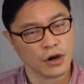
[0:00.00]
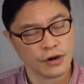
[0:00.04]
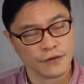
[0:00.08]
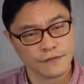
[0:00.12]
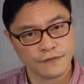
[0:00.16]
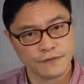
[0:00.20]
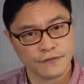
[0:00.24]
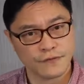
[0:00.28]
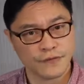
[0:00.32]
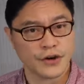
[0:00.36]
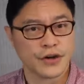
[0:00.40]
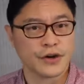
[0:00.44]

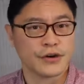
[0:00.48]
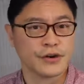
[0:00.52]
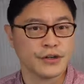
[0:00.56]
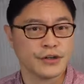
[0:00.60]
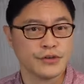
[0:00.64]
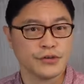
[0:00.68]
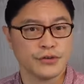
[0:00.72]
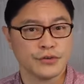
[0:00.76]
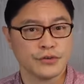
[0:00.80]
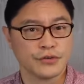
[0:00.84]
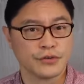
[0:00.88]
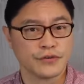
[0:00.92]
are
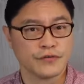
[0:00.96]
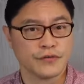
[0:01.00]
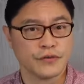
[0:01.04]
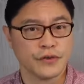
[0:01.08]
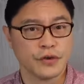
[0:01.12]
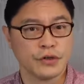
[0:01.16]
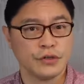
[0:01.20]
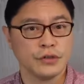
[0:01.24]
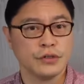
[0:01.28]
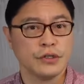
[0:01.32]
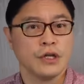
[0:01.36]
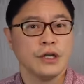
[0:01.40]
very
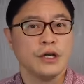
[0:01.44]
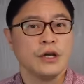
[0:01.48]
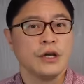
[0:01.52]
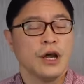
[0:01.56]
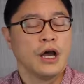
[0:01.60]
useful.